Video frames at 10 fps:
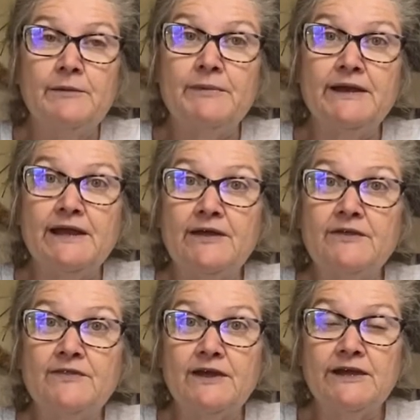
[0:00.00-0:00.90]
But now
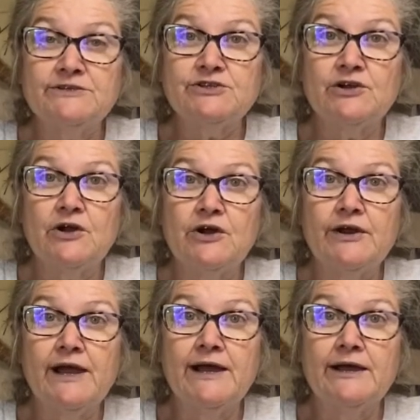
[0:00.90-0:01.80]
that the kids are
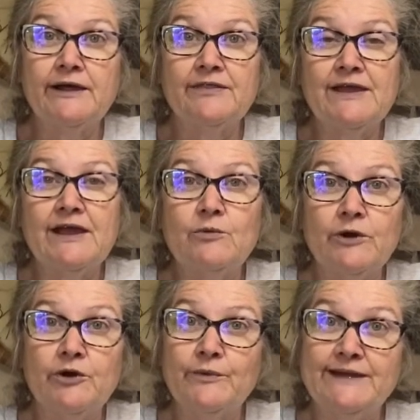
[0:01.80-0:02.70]
gone, I think I
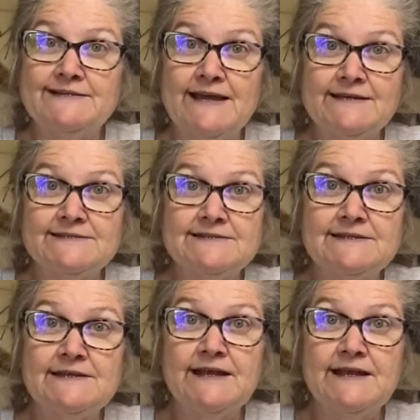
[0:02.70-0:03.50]
want to retest it